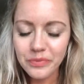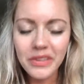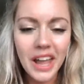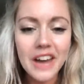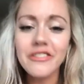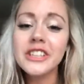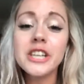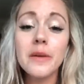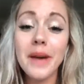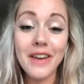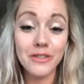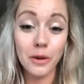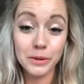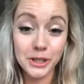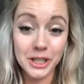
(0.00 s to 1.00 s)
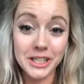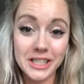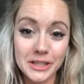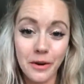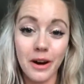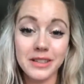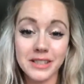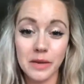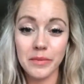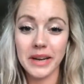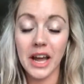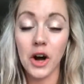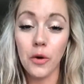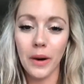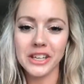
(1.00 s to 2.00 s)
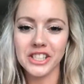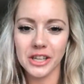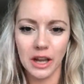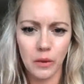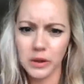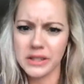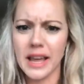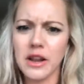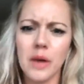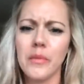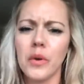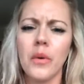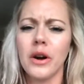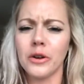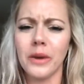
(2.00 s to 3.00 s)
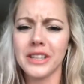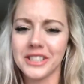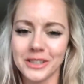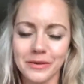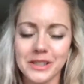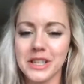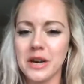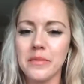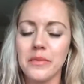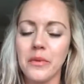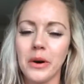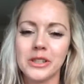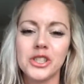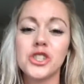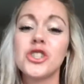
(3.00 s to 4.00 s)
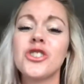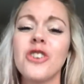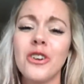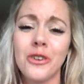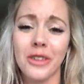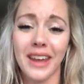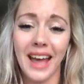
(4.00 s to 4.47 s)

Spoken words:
have an opportunity to ask somebody a question, what's their number one question? What's the number one struggle they